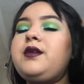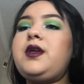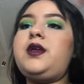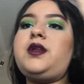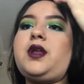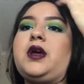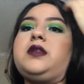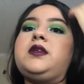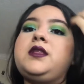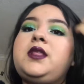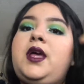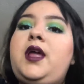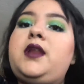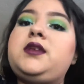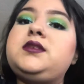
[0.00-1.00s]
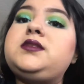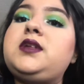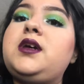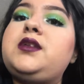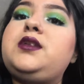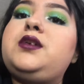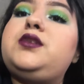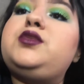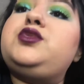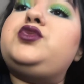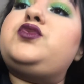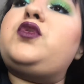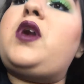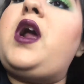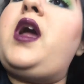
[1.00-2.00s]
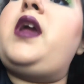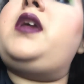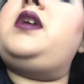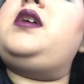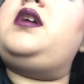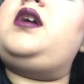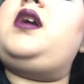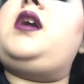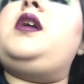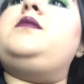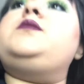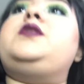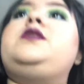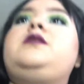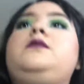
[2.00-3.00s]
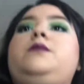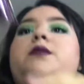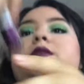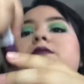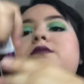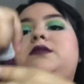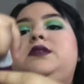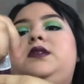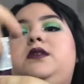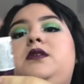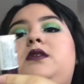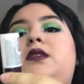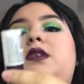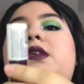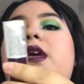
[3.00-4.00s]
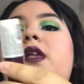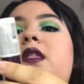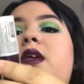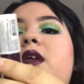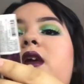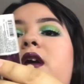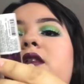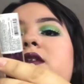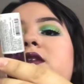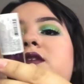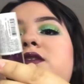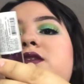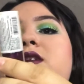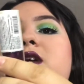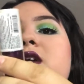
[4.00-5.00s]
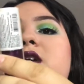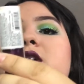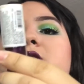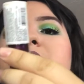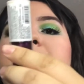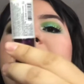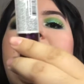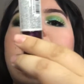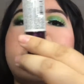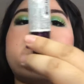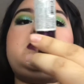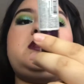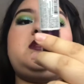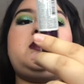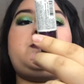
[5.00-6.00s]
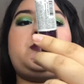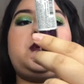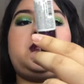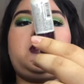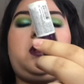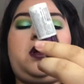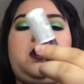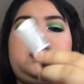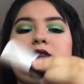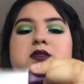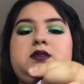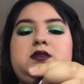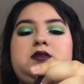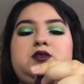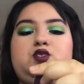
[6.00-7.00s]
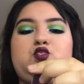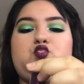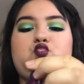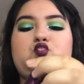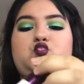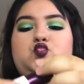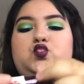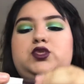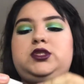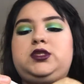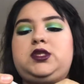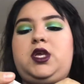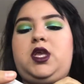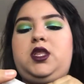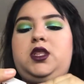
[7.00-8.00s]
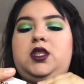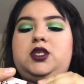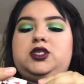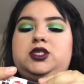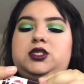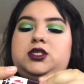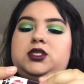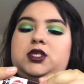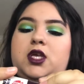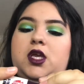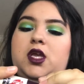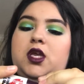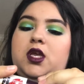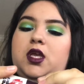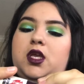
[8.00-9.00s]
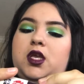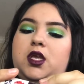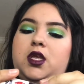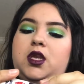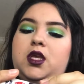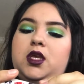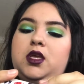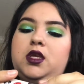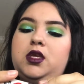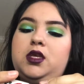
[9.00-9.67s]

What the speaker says: And now that that is done drying, I'm going to be using the LA Colors Pout Lip Gloss in the shade